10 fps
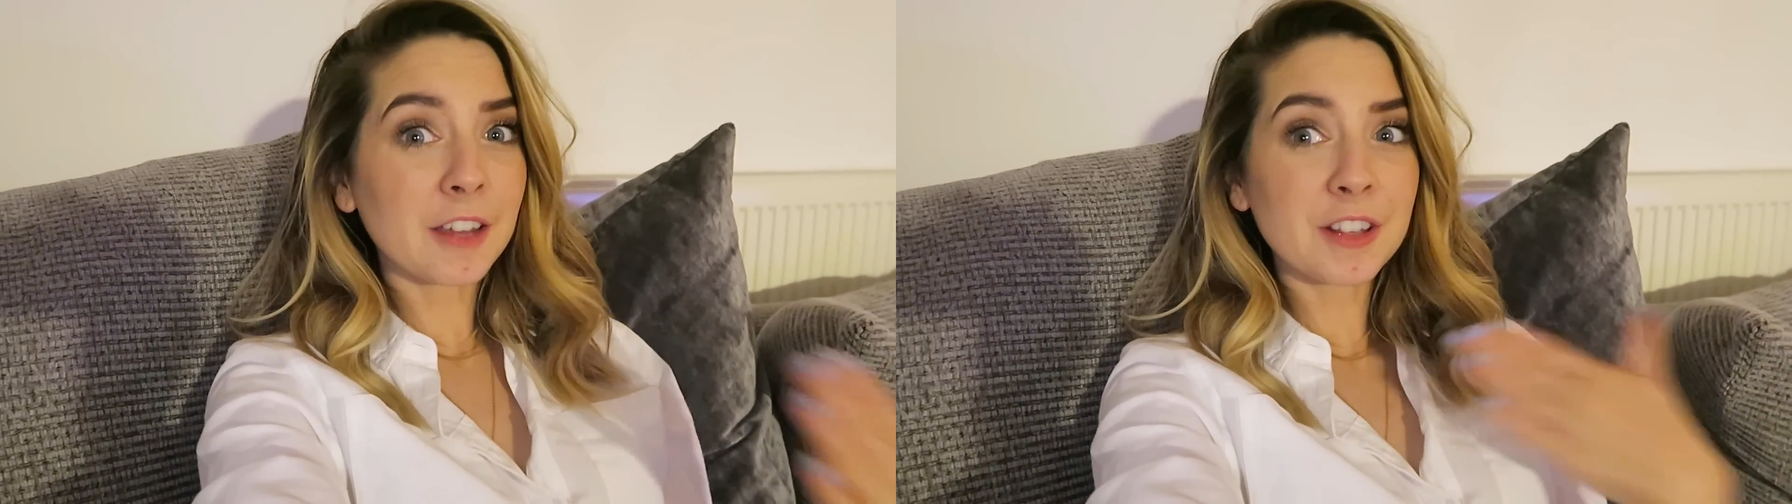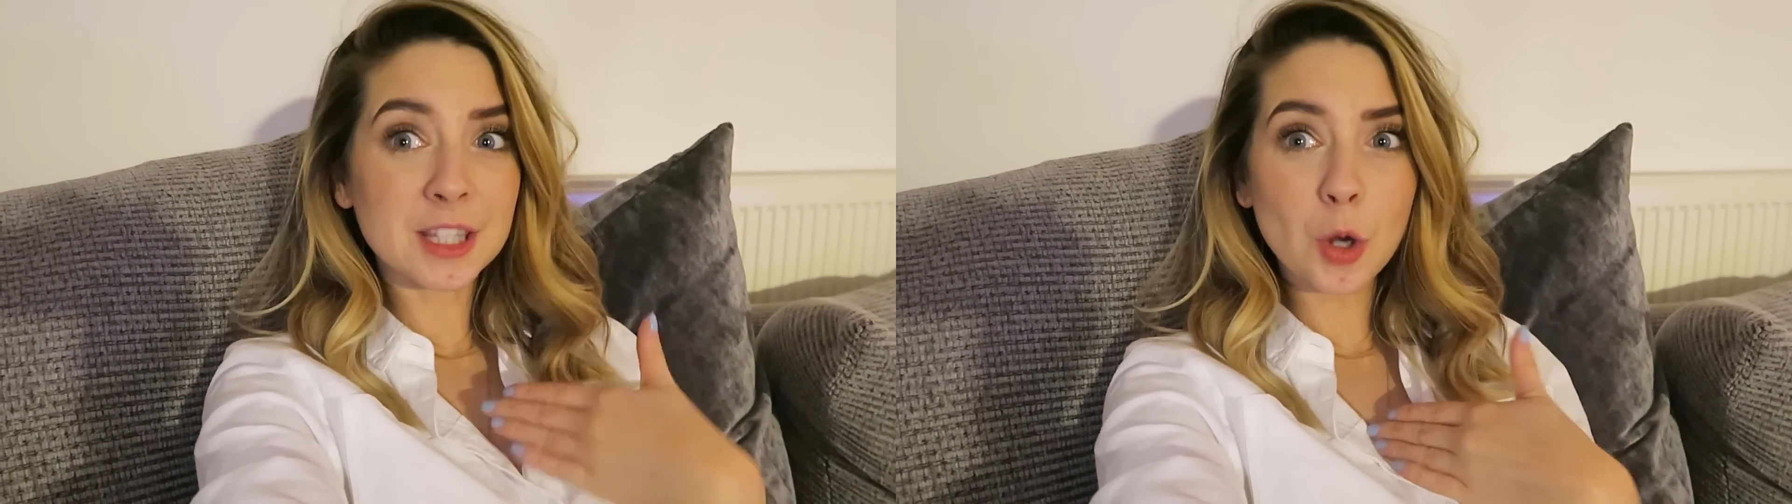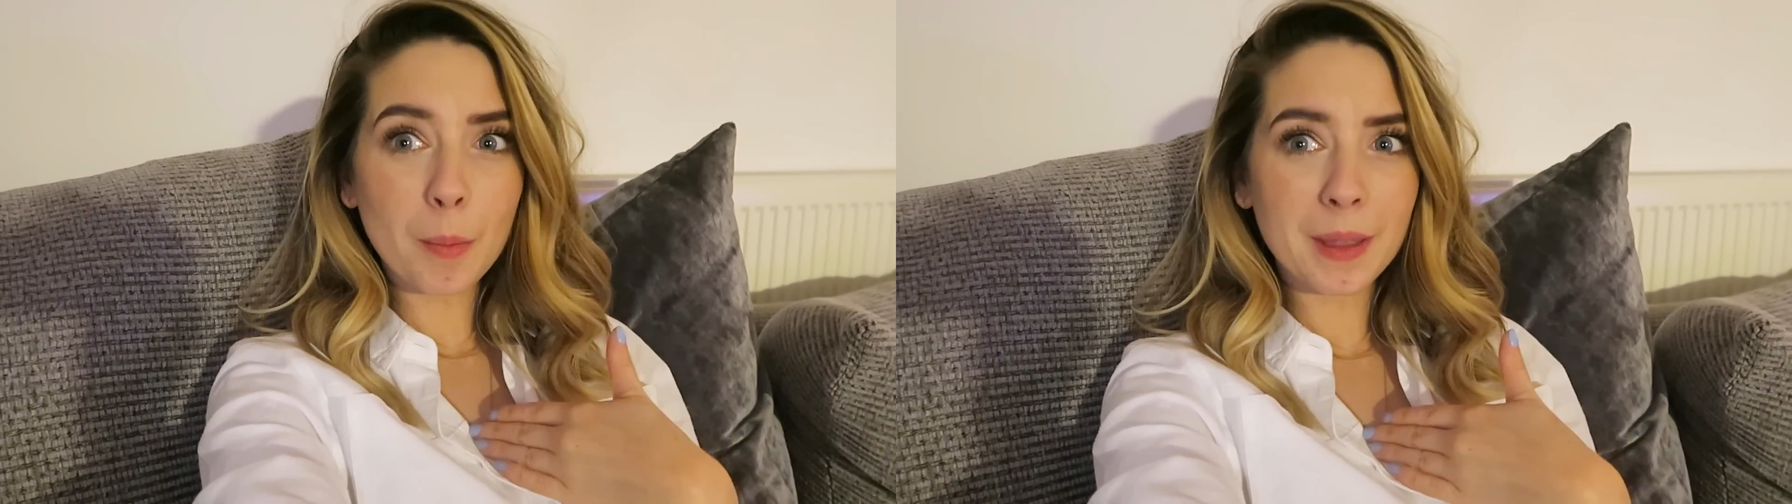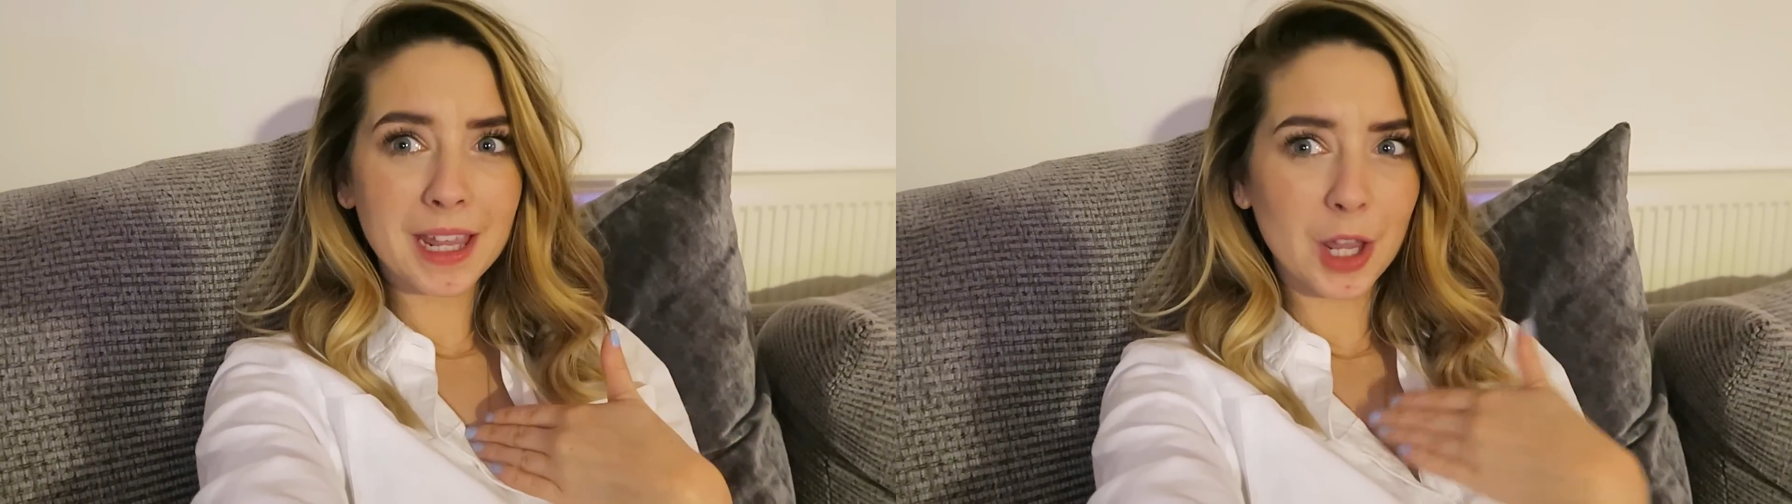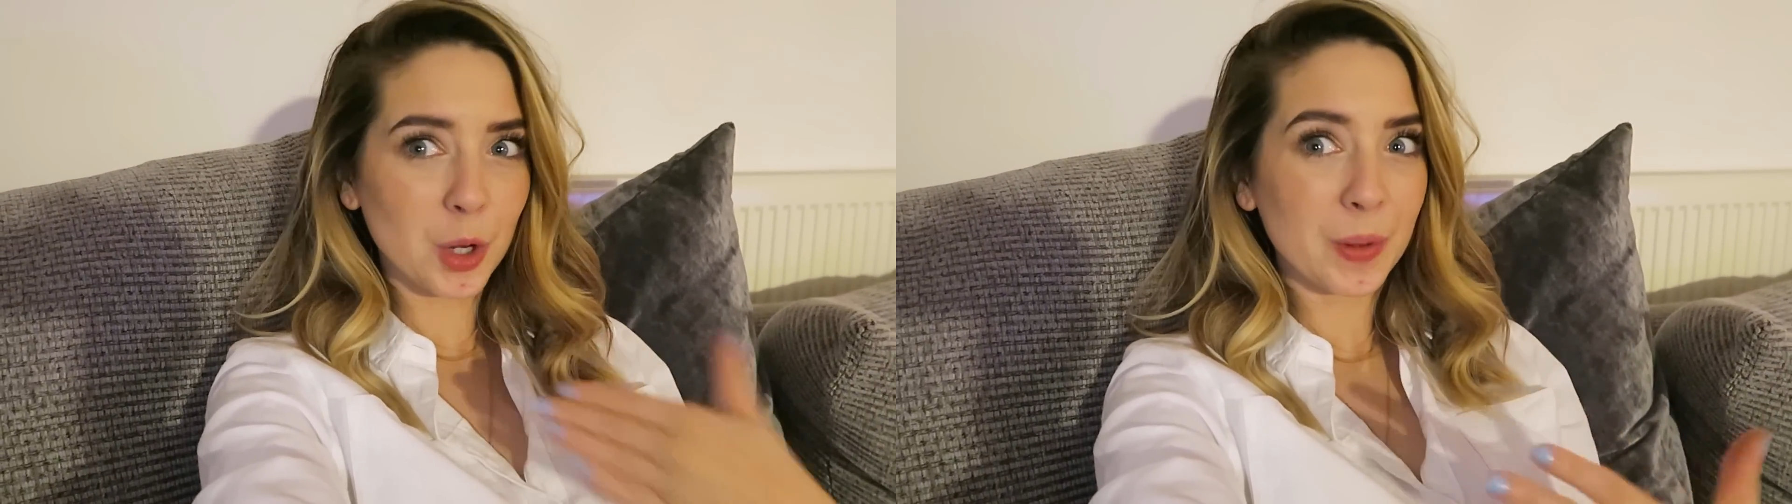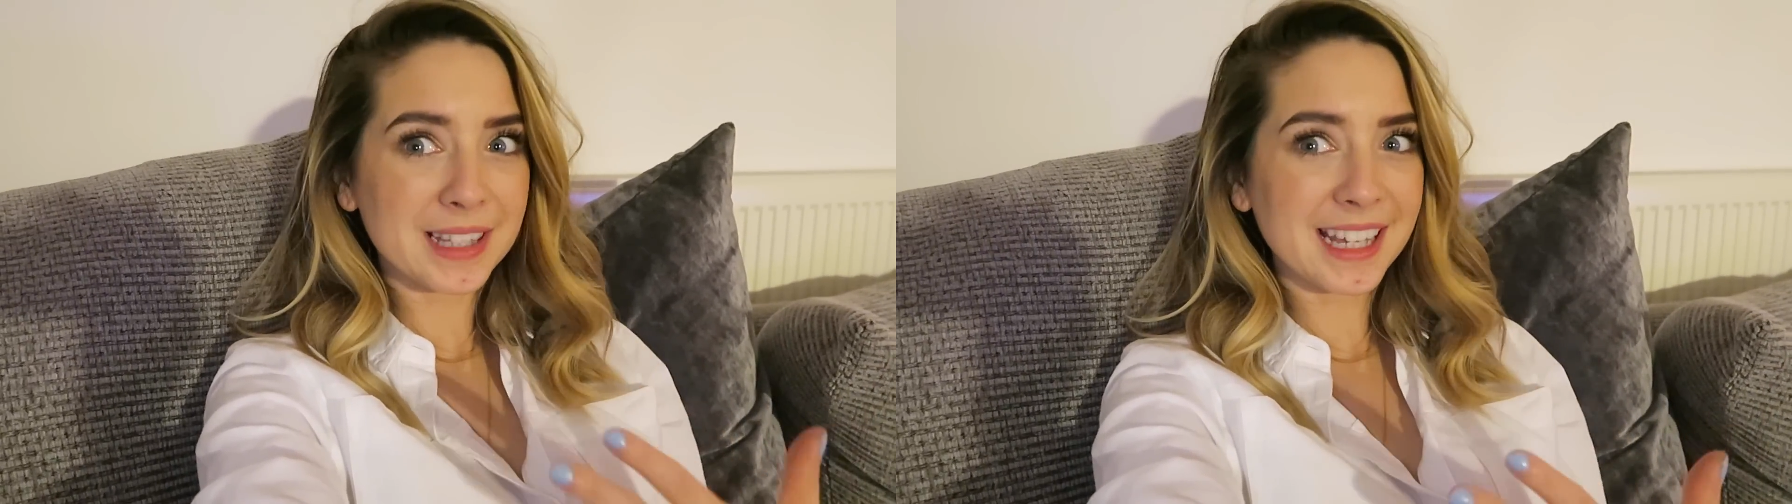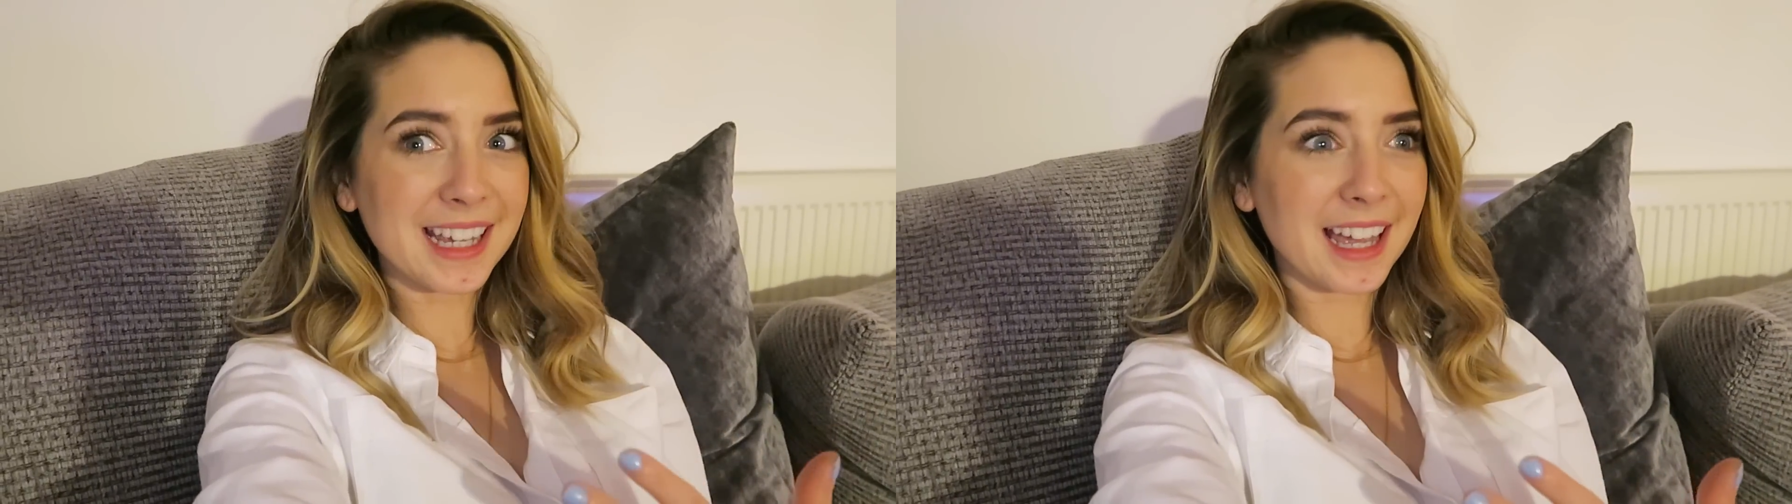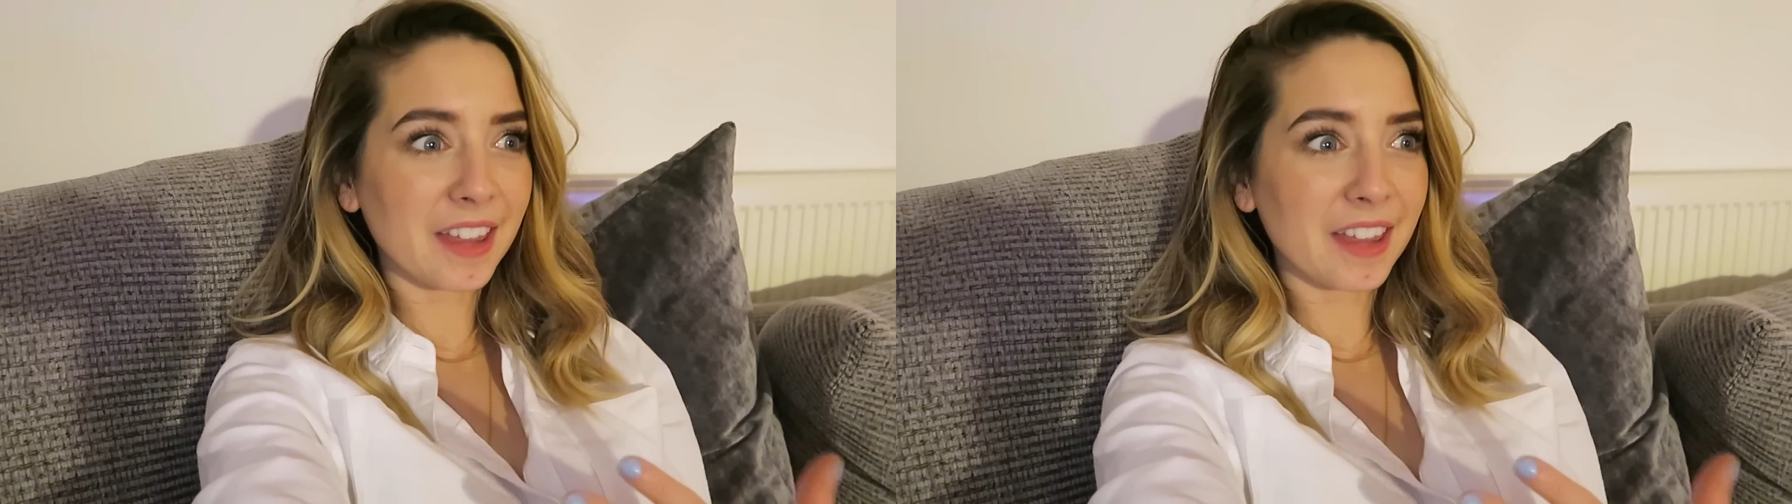If it's not me, who is it?